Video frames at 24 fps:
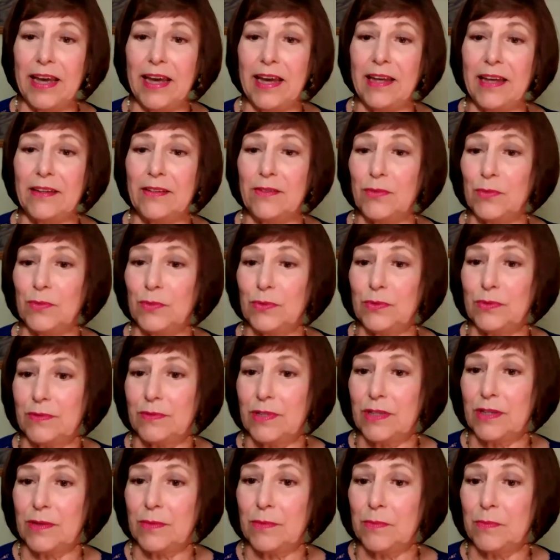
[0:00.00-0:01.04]
And
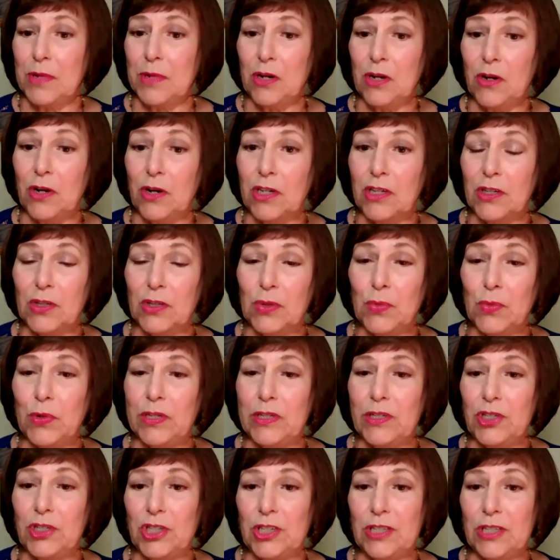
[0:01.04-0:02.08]
the
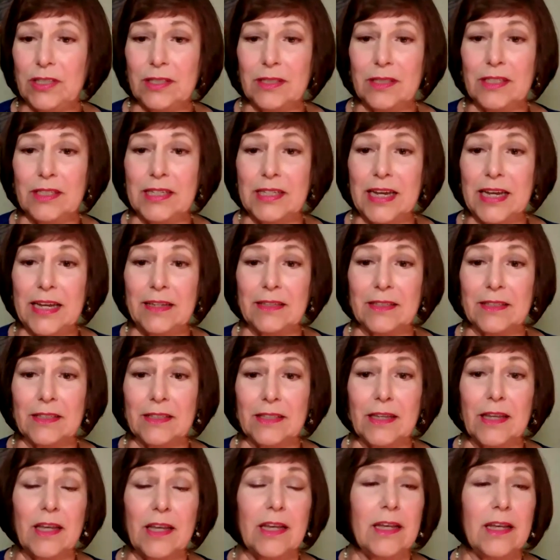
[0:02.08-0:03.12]
miracle when Jesus
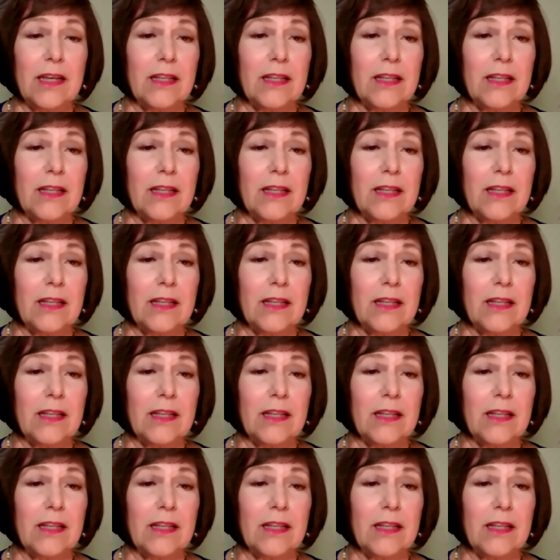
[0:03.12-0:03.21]
takes